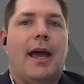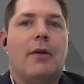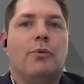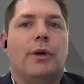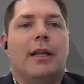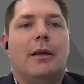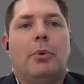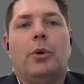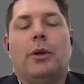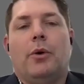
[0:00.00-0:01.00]
and really
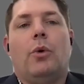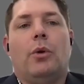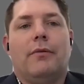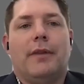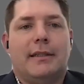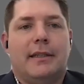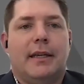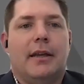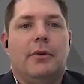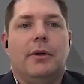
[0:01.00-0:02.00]
pulling all of that
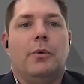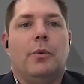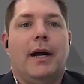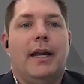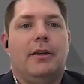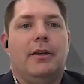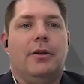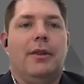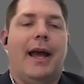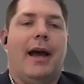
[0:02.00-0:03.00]
together in a way that
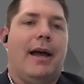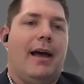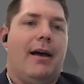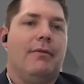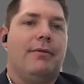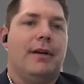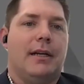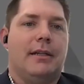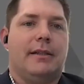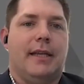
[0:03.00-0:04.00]
you now have
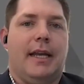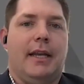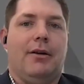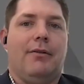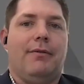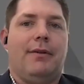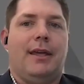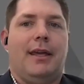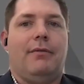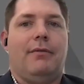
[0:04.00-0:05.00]
an understanding of,
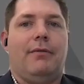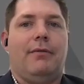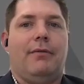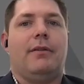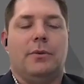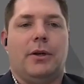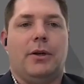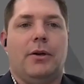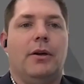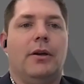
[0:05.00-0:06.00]
if this were to
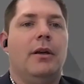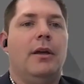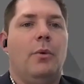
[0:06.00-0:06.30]
occur,